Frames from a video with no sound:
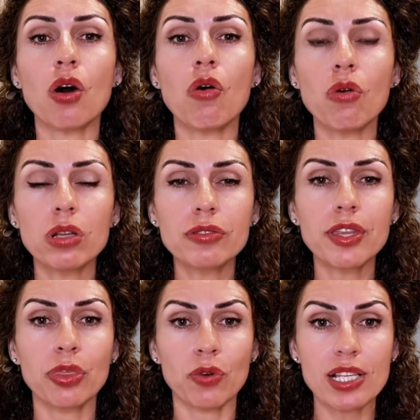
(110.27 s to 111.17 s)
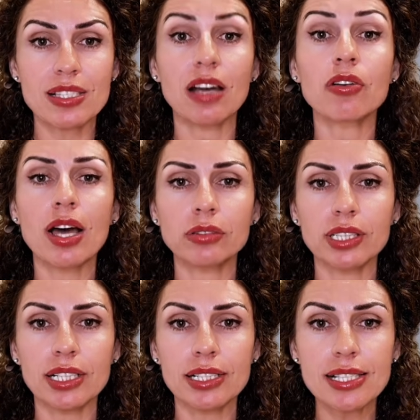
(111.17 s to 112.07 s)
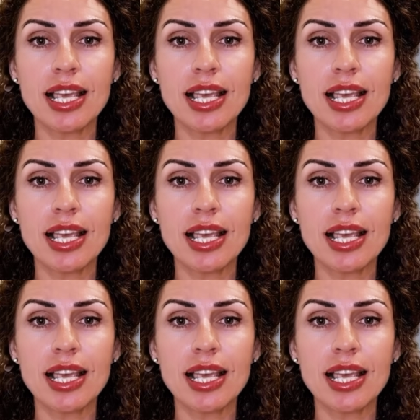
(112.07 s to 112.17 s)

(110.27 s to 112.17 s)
all of the threats around us